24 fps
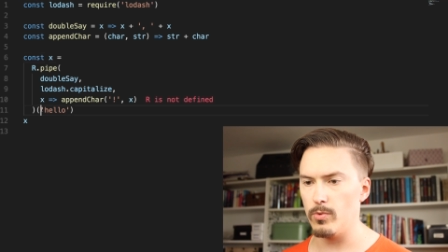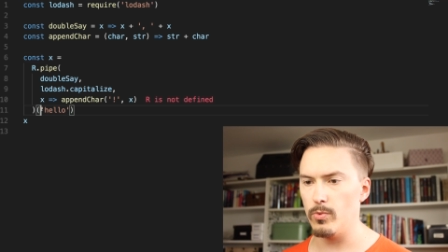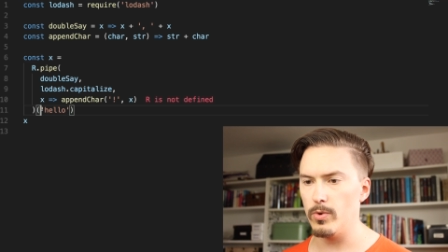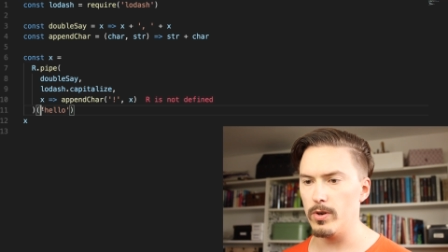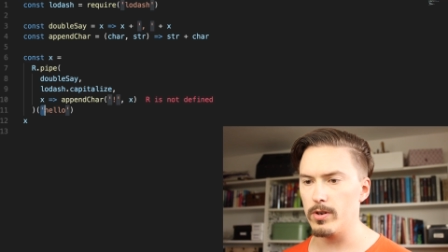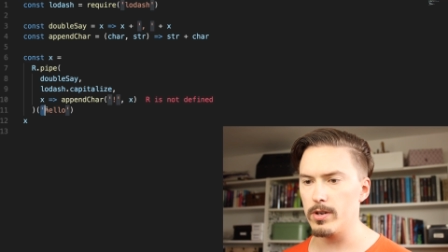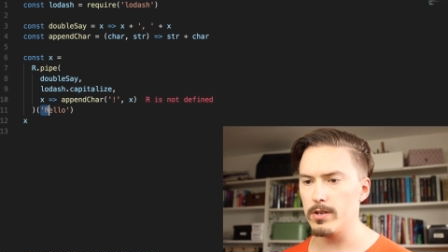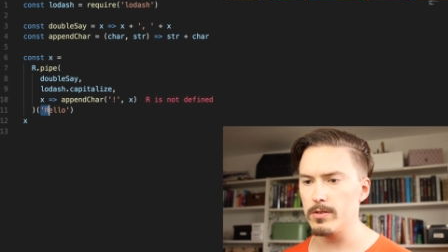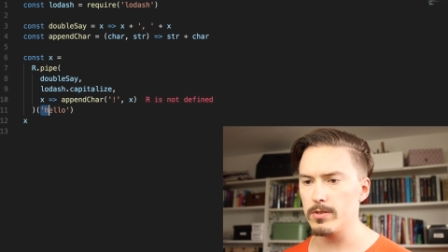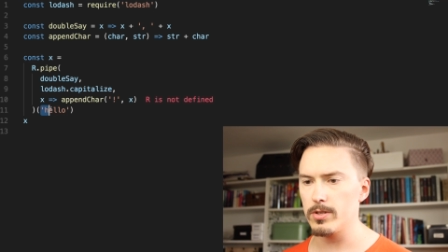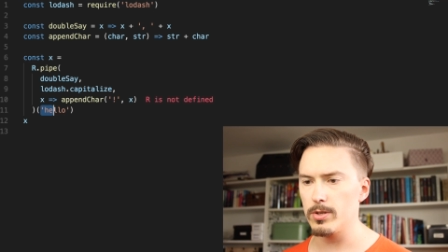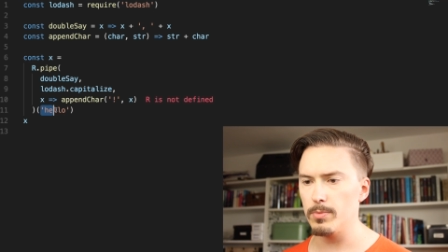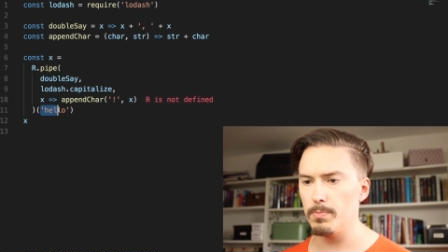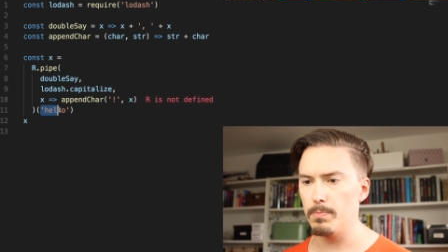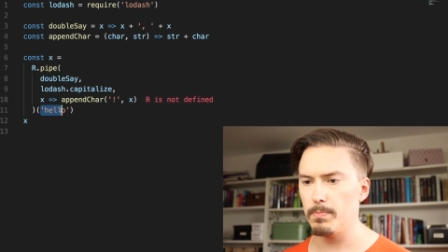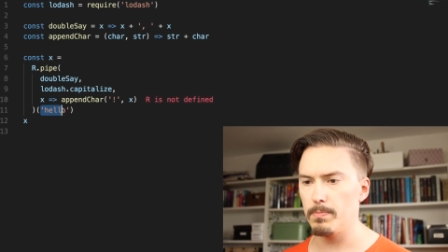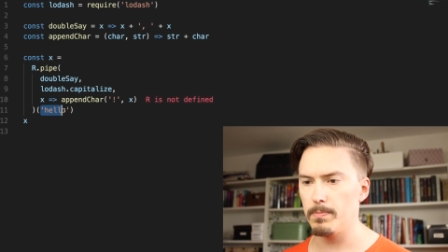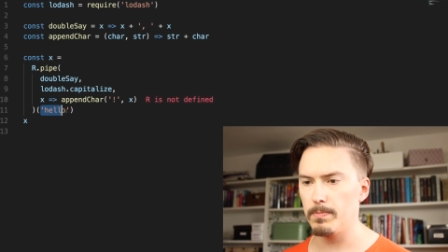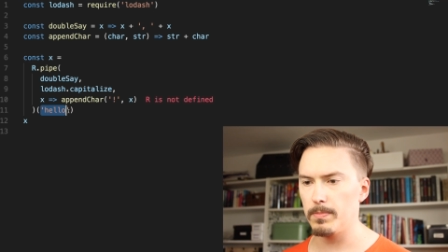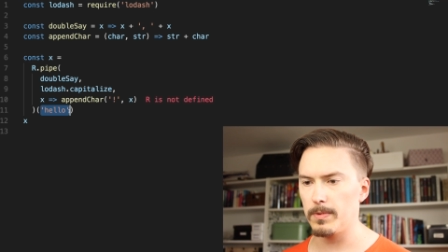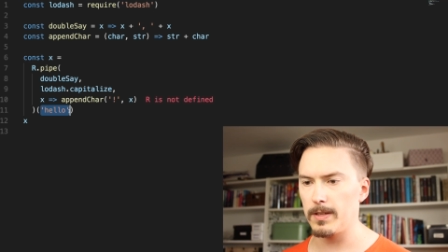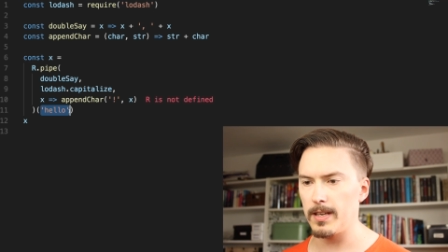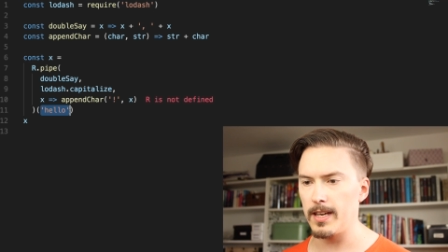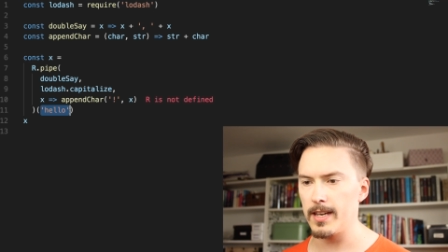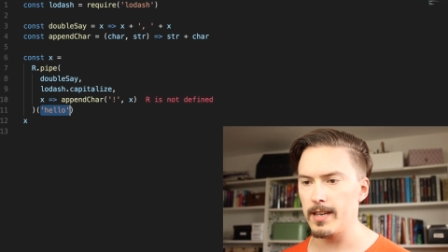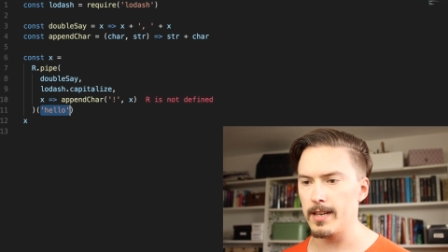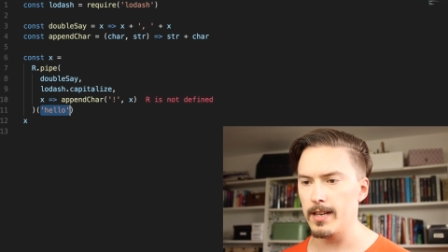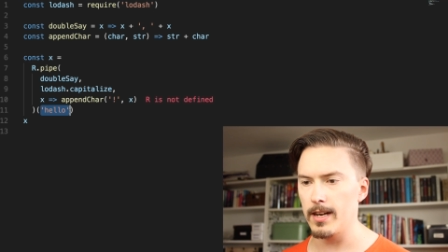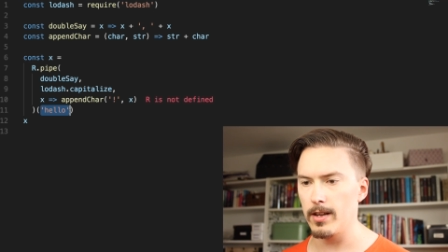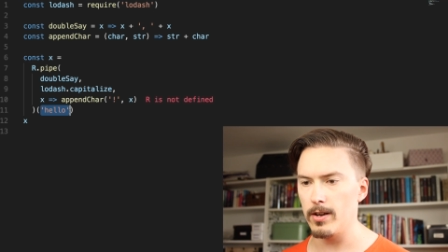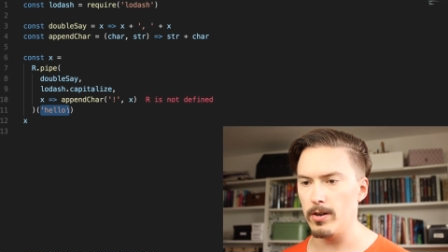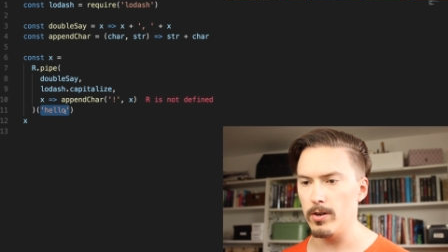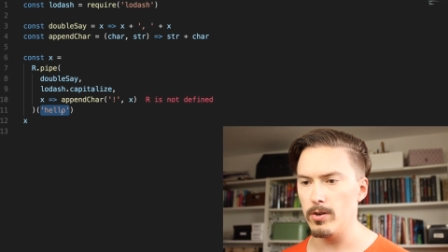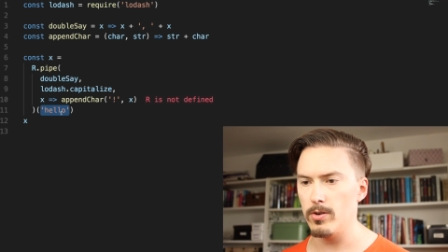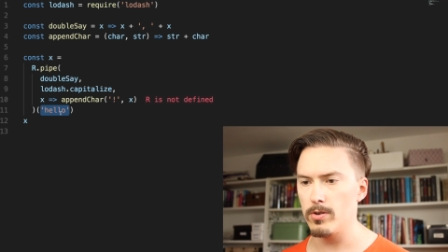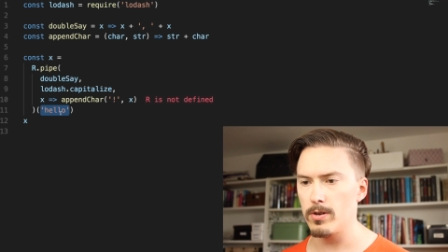we're going to take
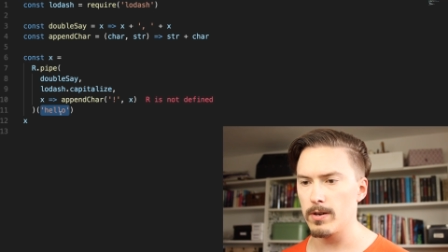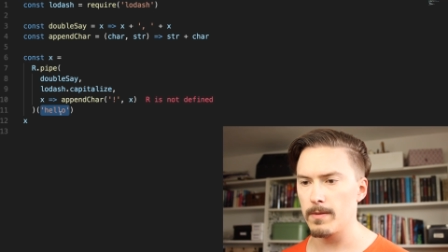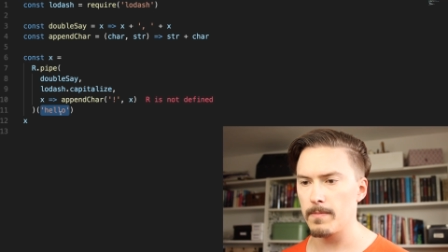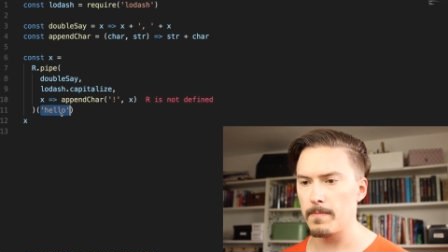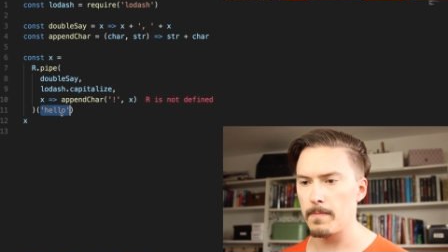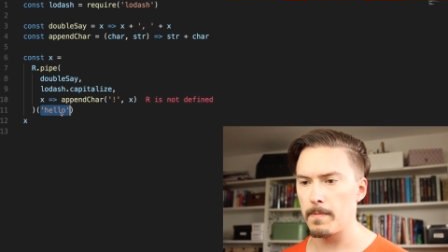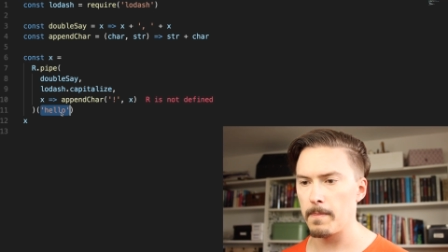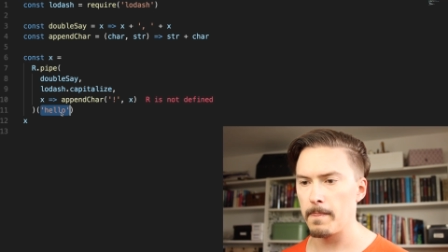hello,